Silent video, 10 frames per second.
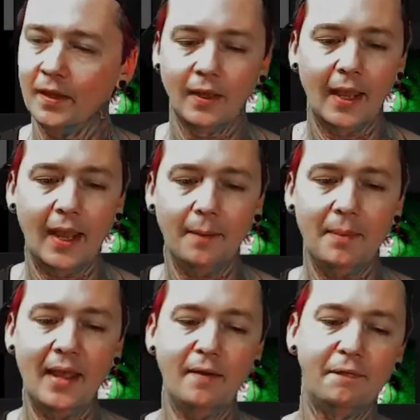
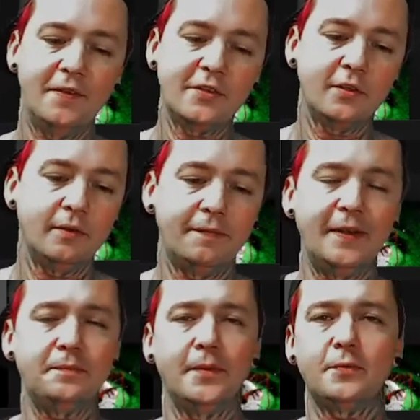Agbat official on
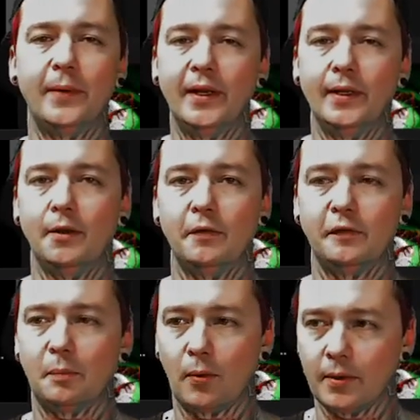Facebook's where you're going to go to
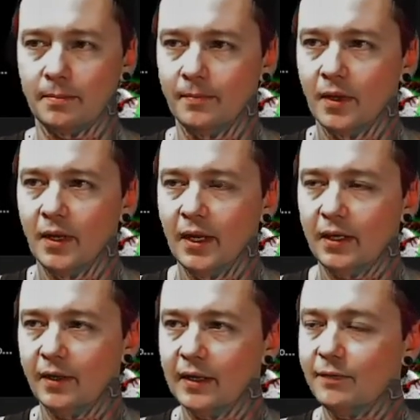support him.
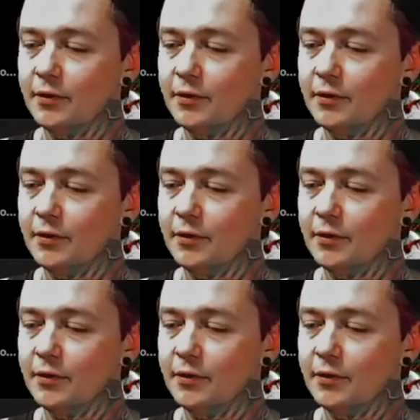And if you